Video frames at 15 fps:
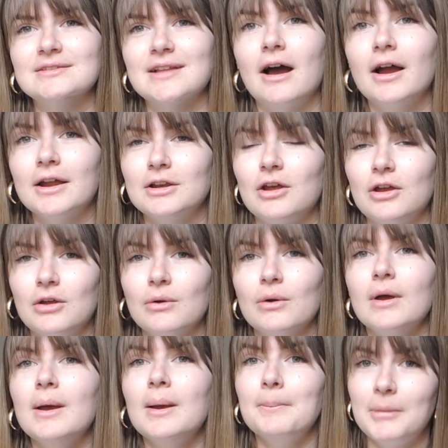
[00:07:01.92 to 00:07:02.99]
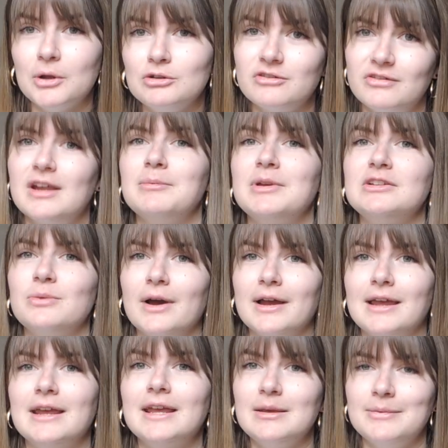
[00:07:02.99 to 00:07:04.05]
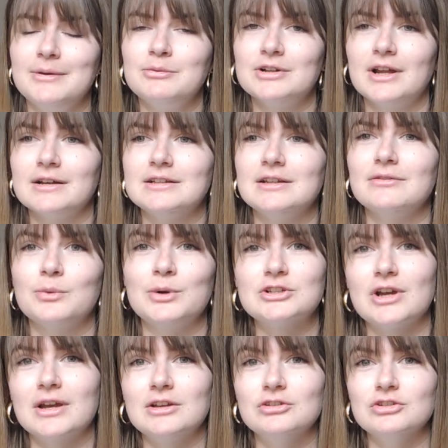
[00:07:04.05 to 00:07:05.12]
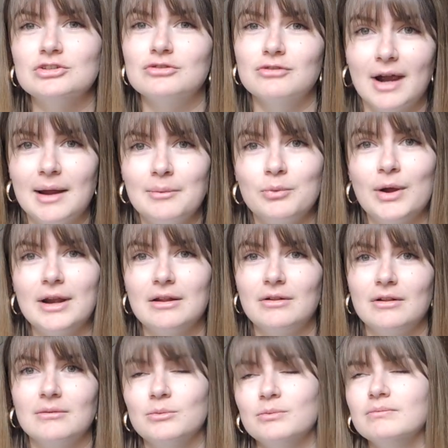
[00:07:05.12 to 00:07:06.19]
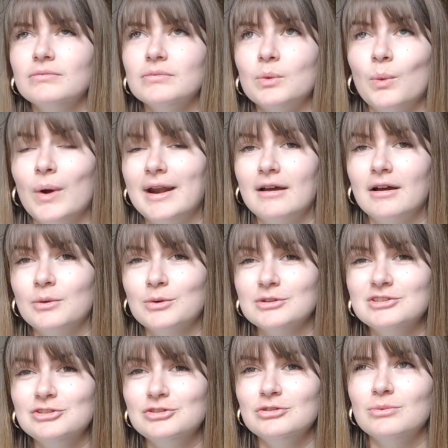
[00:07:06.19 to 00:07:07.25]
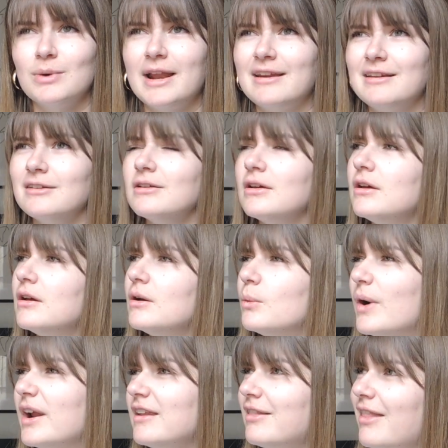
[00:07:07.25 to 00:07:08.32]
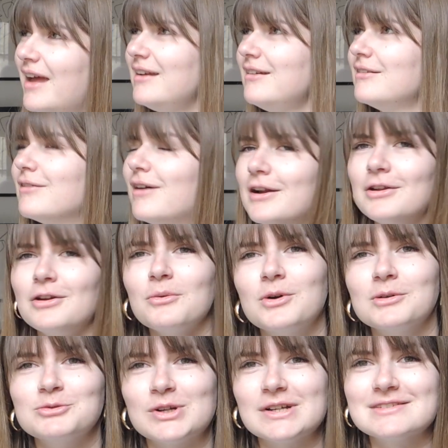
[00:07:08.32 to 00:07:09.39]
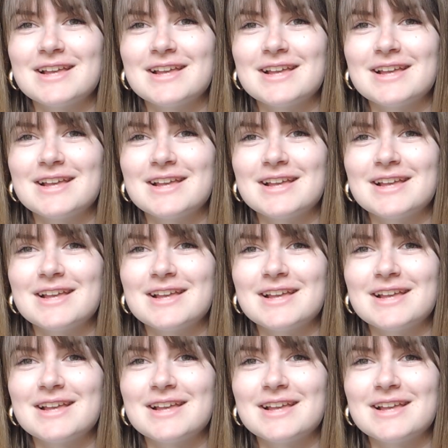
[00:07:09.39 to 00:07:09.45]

that I know motivate me to work and keep me productive, which I could just grab when I wanted to, when and then. I don't know what I'm trying to